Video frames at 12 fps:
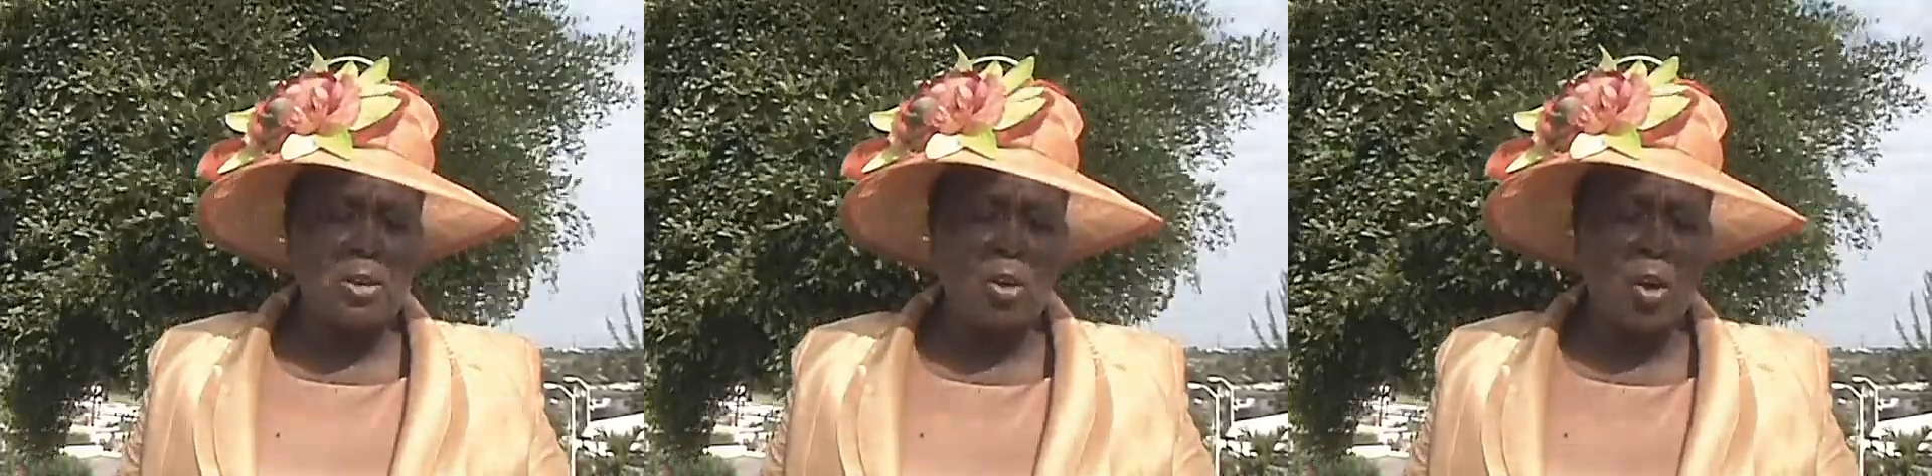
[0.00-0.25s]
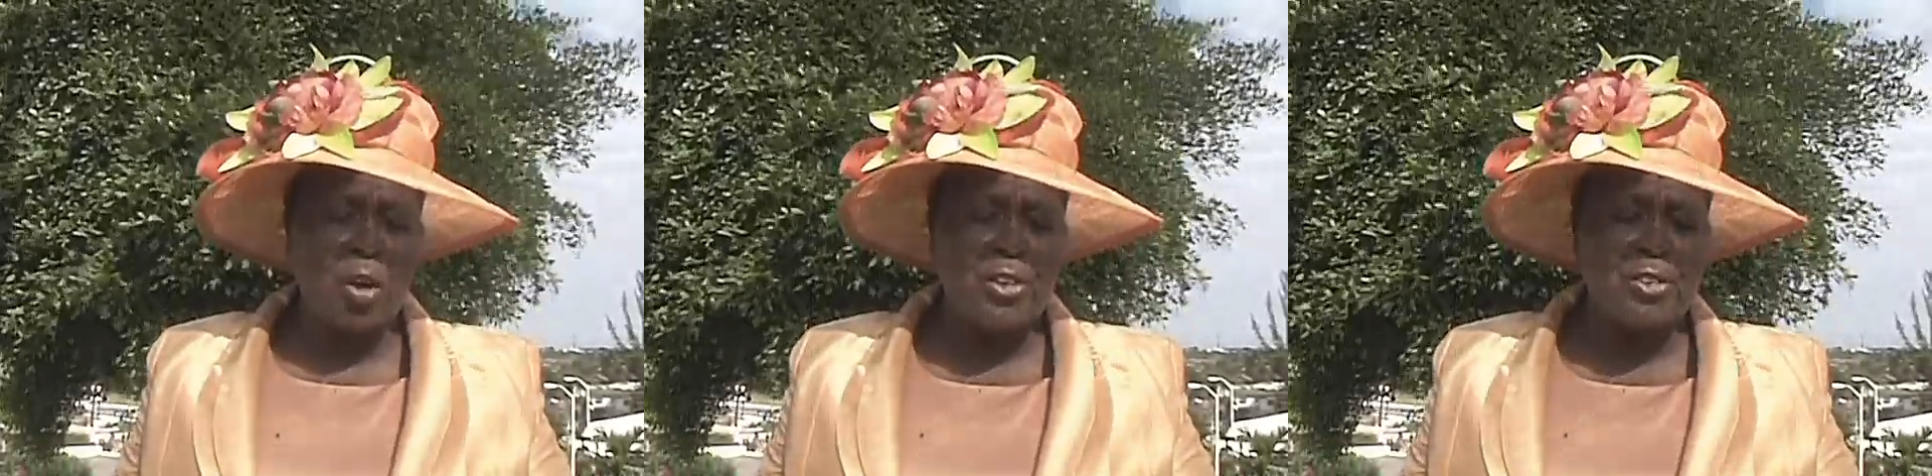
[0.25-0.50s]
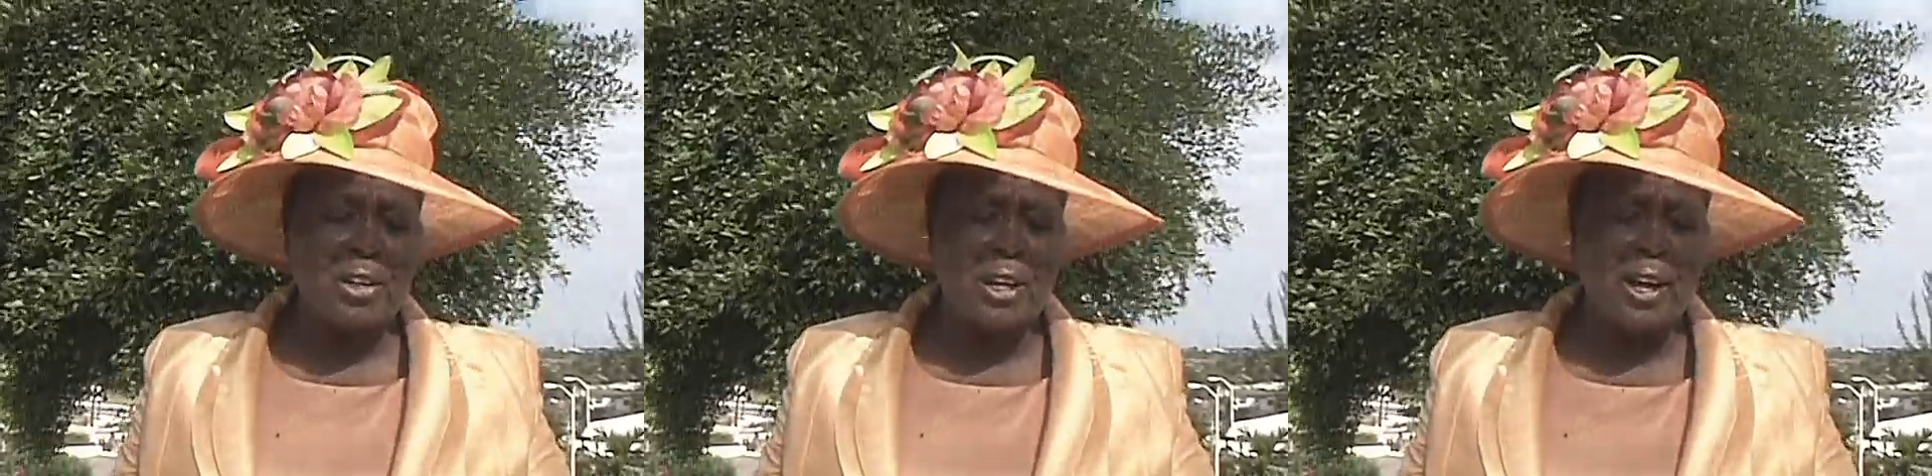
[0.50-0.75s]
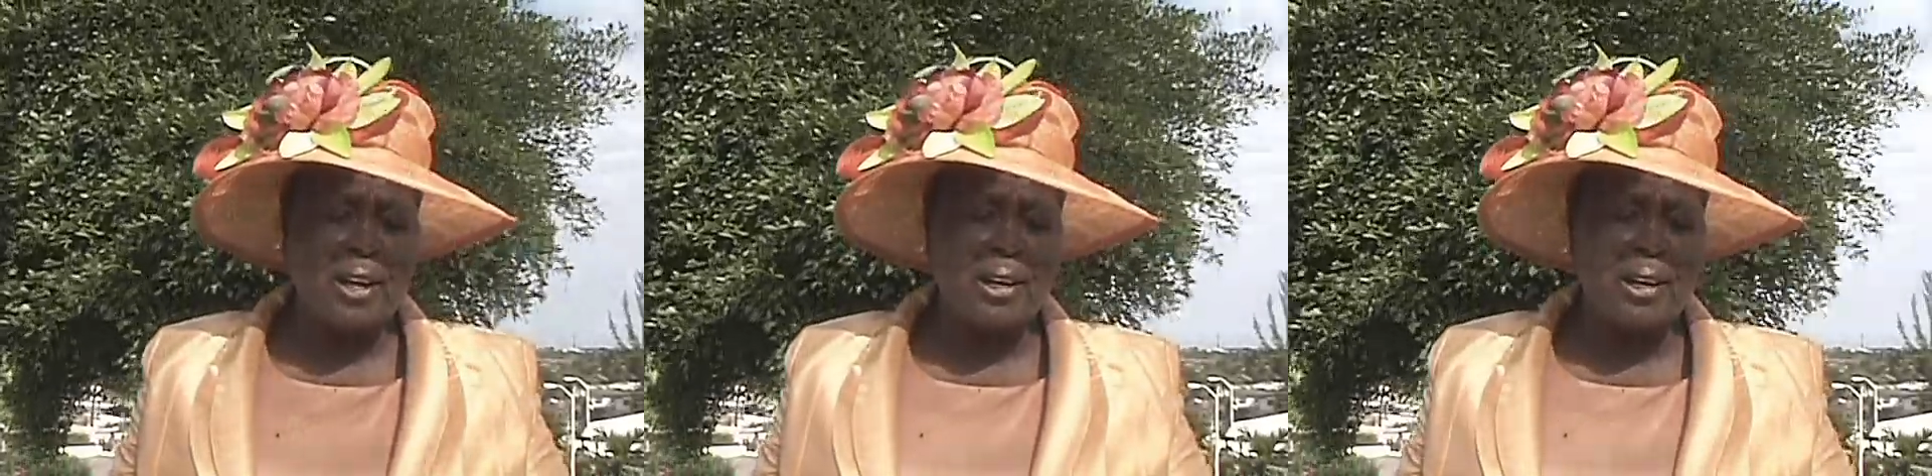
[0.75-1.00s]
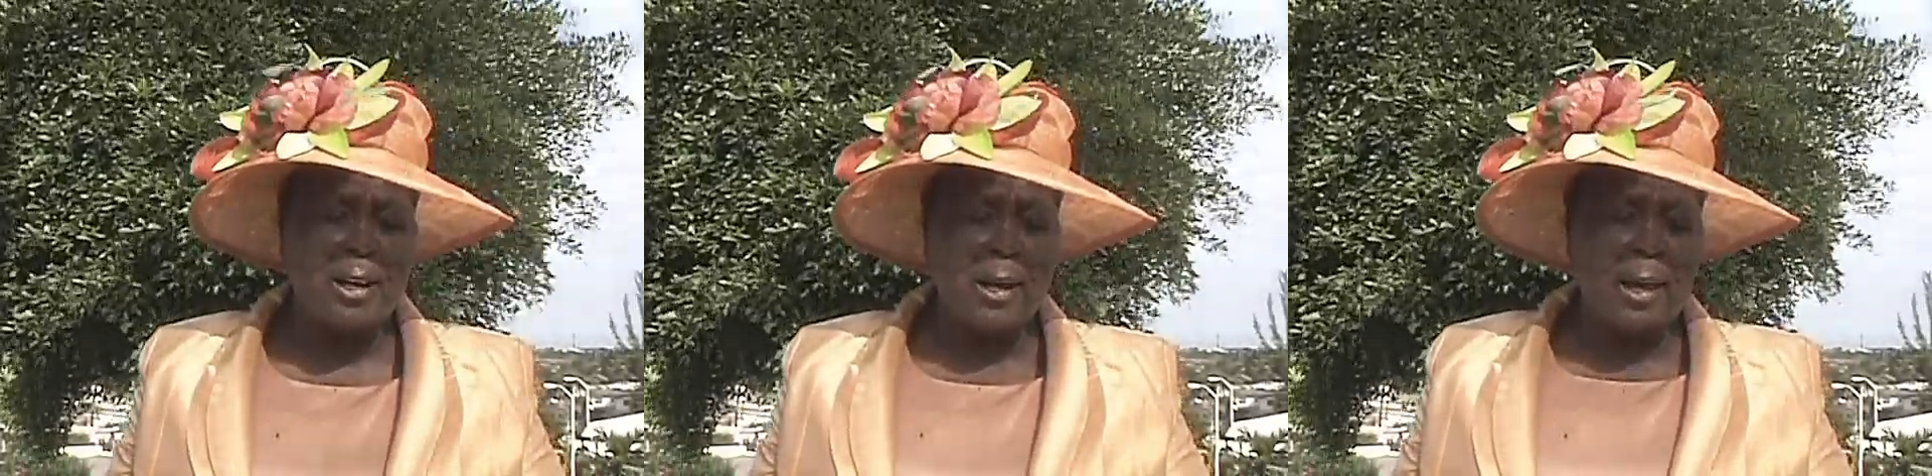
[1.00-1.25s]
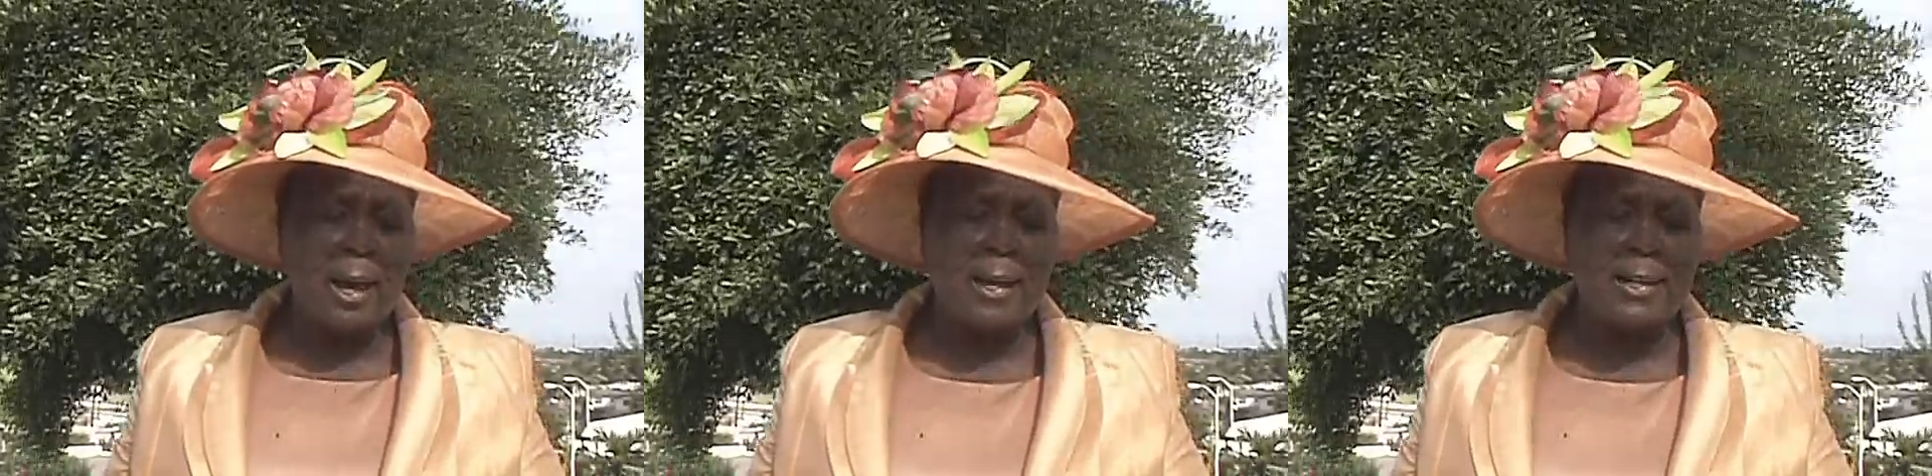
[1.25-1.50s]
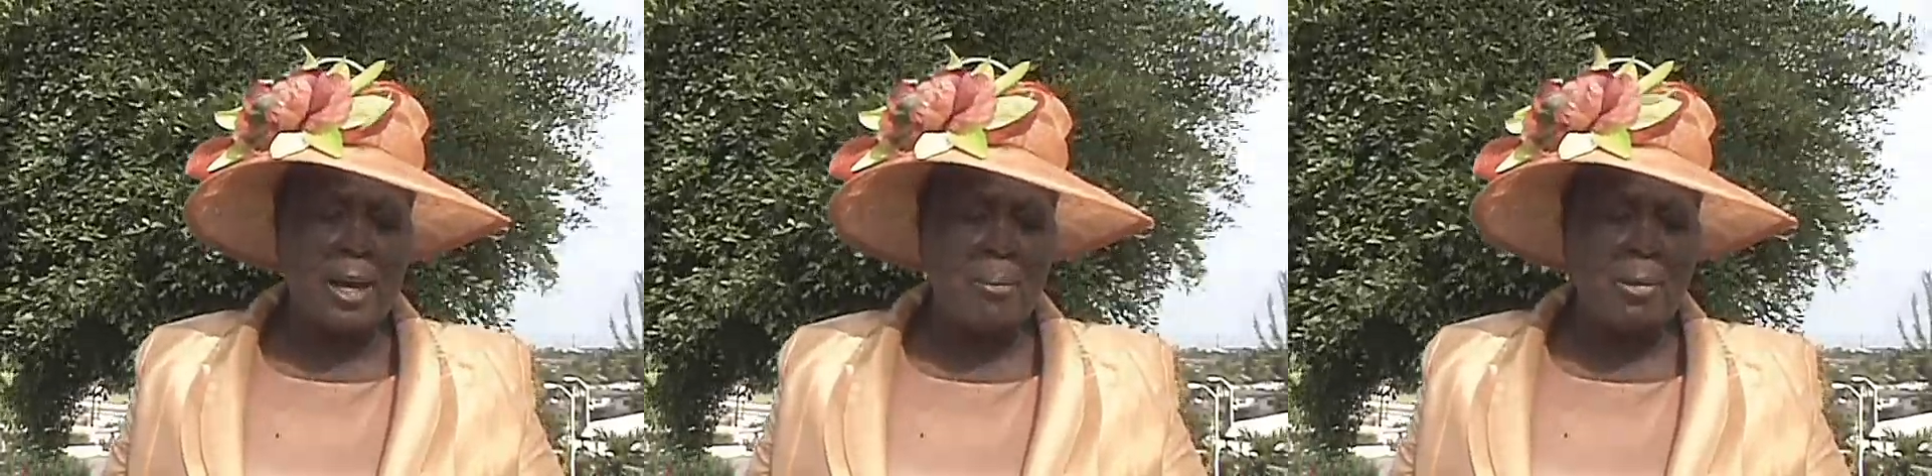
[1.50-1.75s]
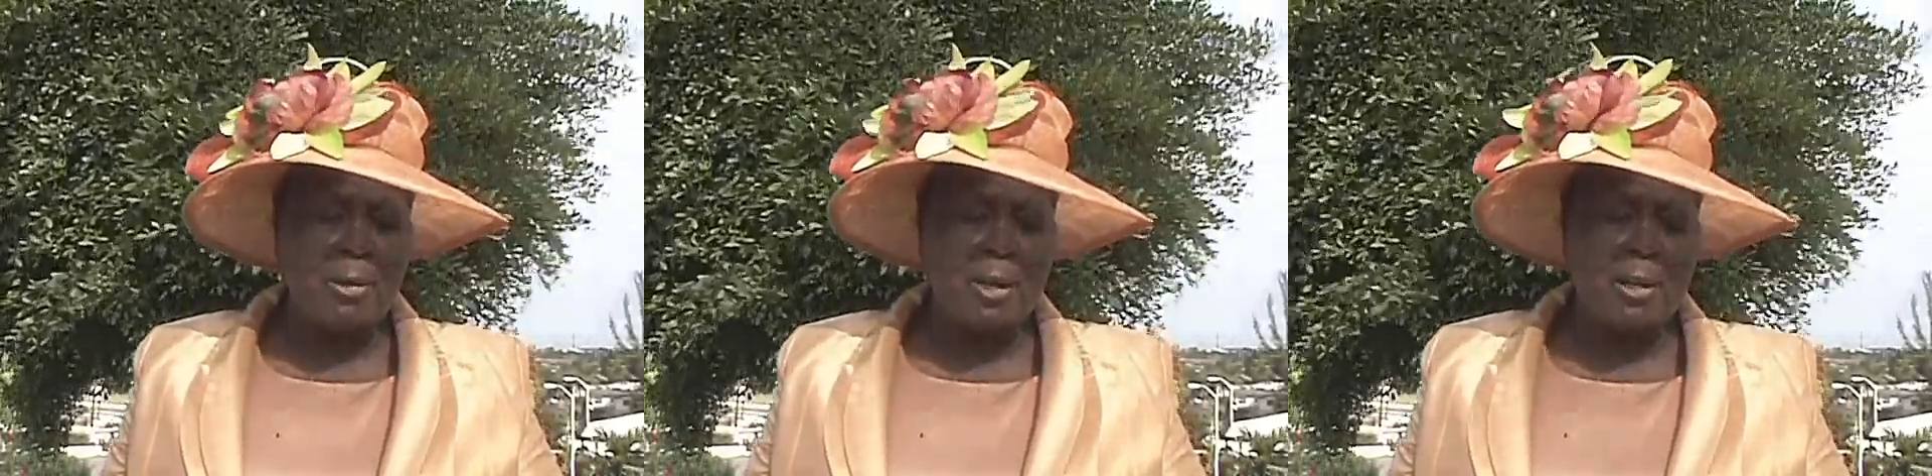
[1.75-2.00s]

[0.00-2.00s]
encouraged in Haiti and that, may,